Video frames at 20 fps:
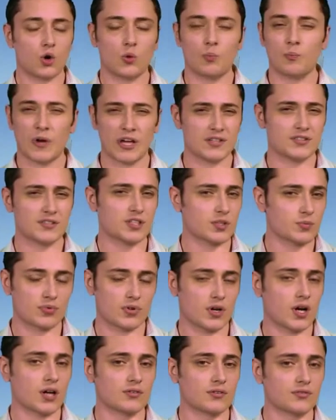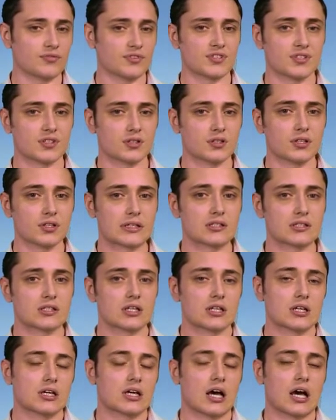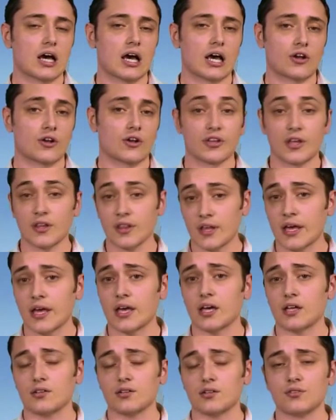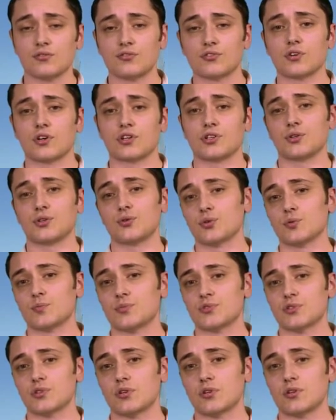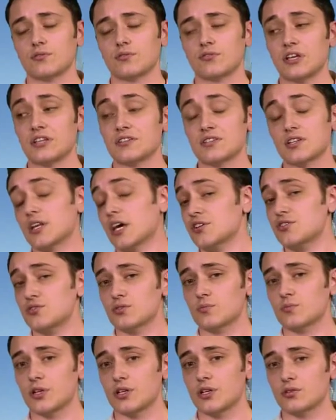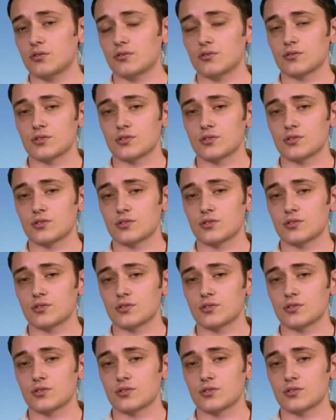basic private facilities, and on the other hand, you've got your groups of international medical